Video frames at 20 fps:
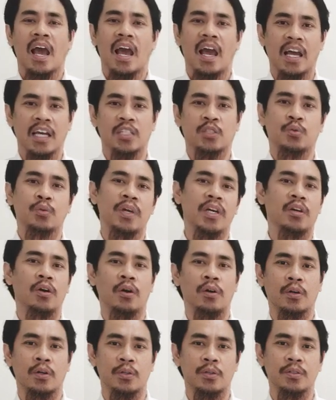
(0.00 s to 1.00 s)
As we
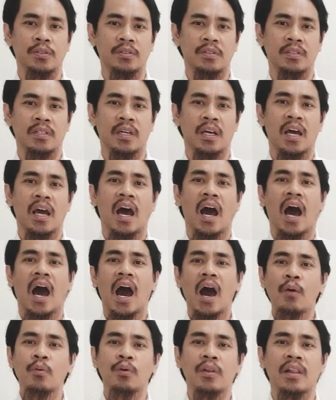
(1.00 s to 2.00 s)
conclude,
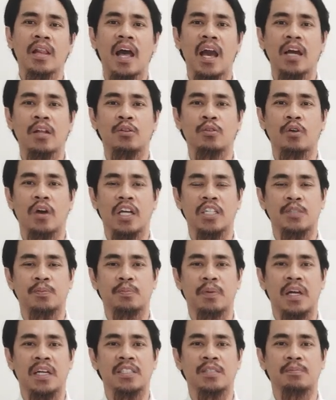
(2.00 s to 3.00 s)
I would like to
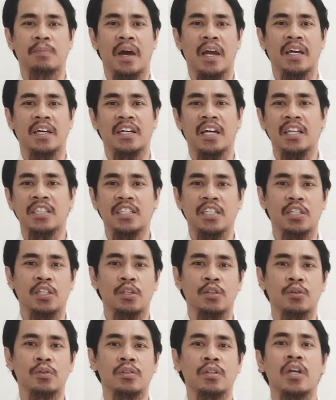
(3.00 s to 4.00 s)
express my
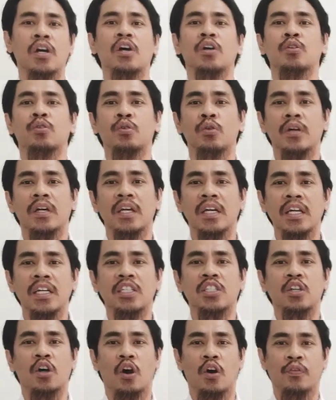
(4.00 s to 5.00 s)
gratitude to
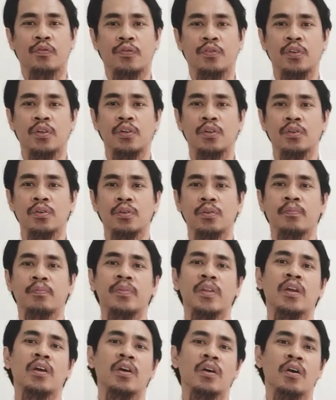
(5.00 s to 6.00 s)
each of you
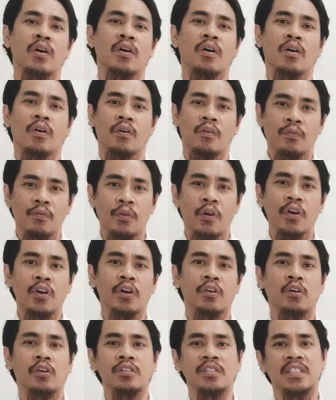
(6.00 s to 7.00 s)
for
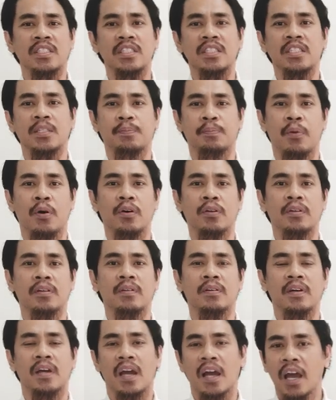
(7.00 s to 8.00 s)
your constant support
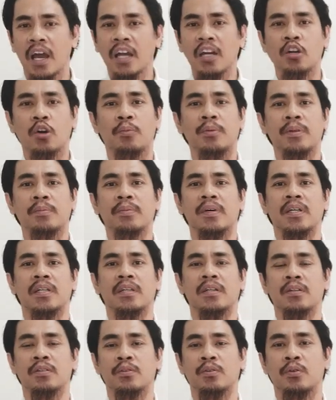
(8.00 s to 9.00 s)
and
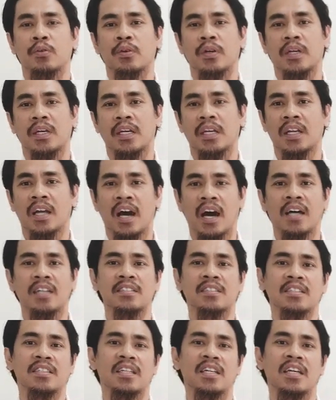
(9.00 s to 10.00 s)
commitment to
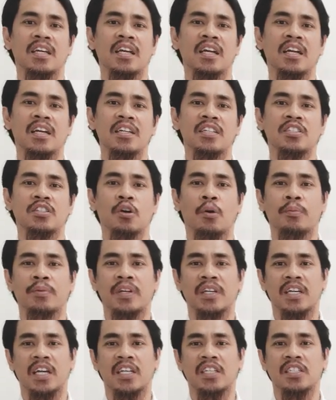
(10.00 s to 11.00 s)
enhancing English
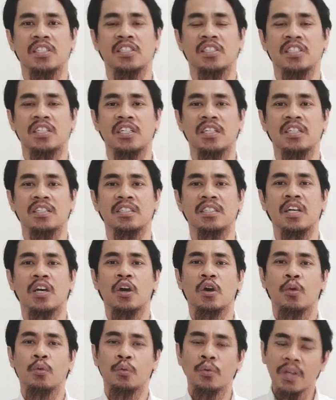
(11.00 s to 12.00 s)
communication skills
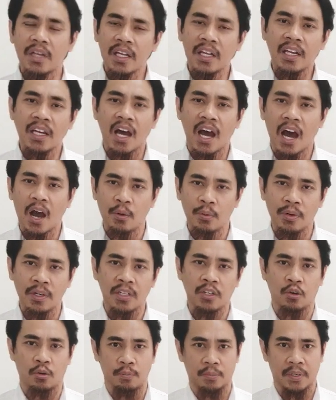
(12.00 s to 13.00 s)
within our
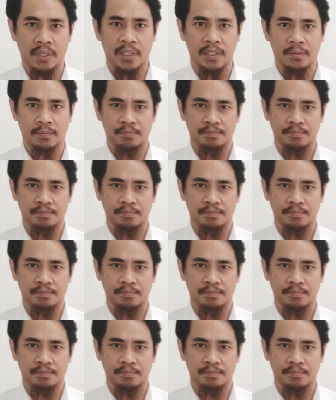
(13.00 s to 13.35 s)
company.